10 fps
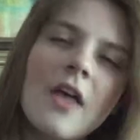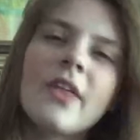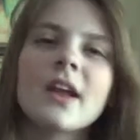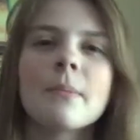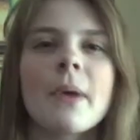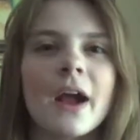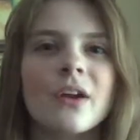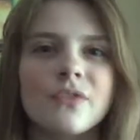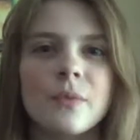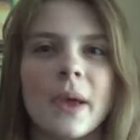And then I
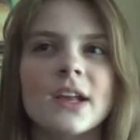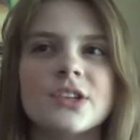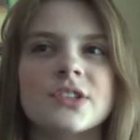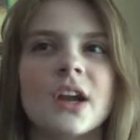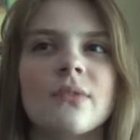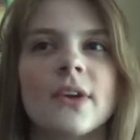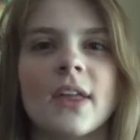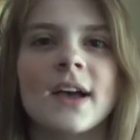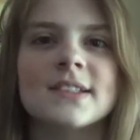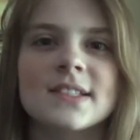compared a few pages and I
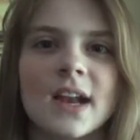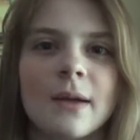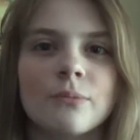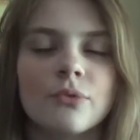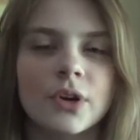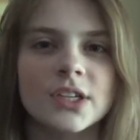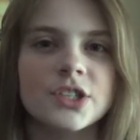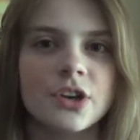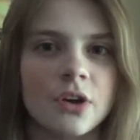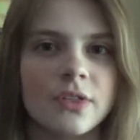realized that I'm pretty
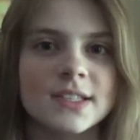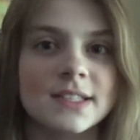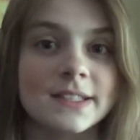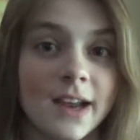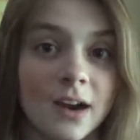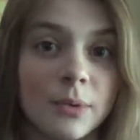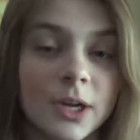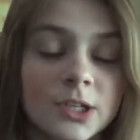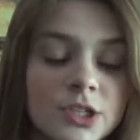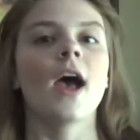sure this is not
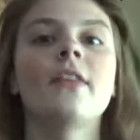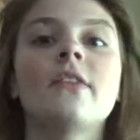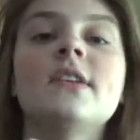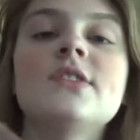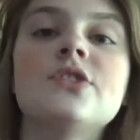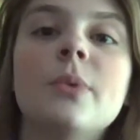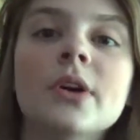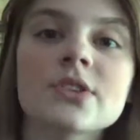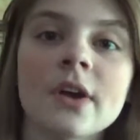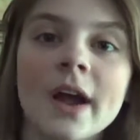abridged and that these 2
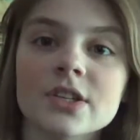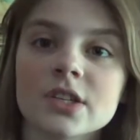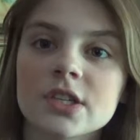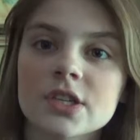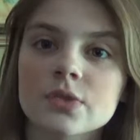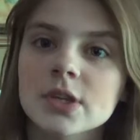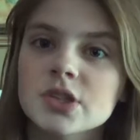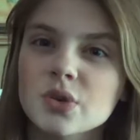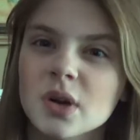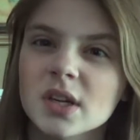books are actually just really
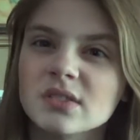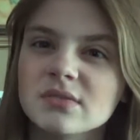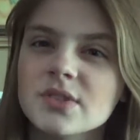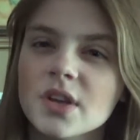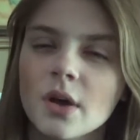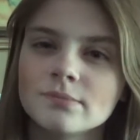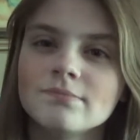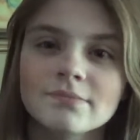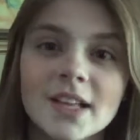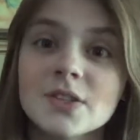short. So
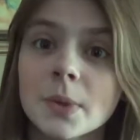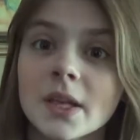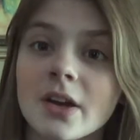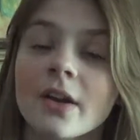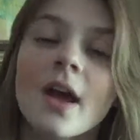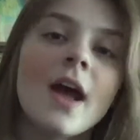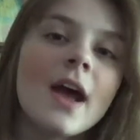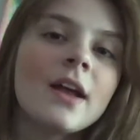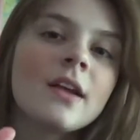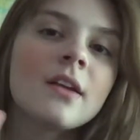that's really good.
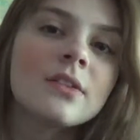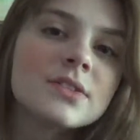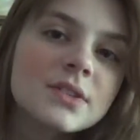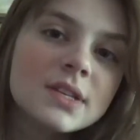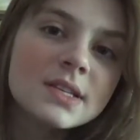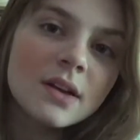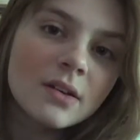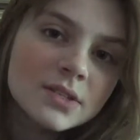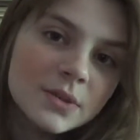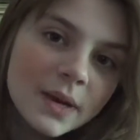And also this
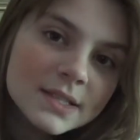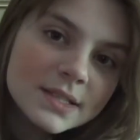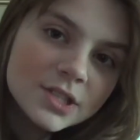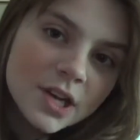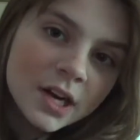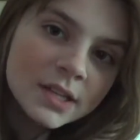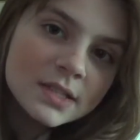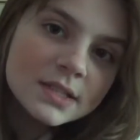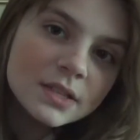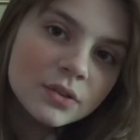also has the shiny
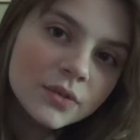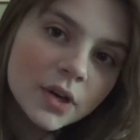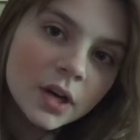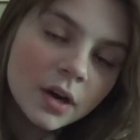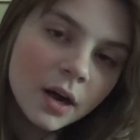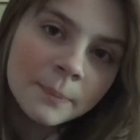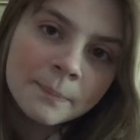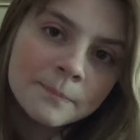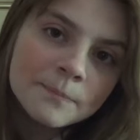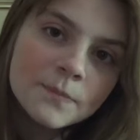silver
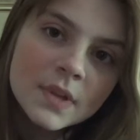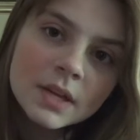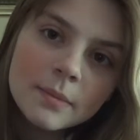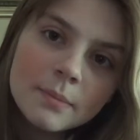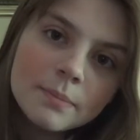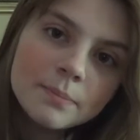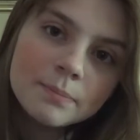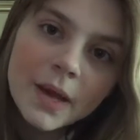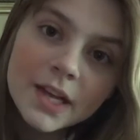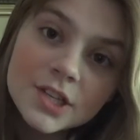
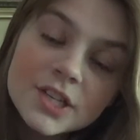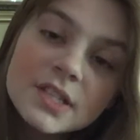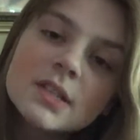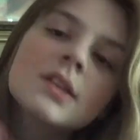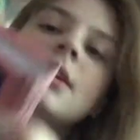pages.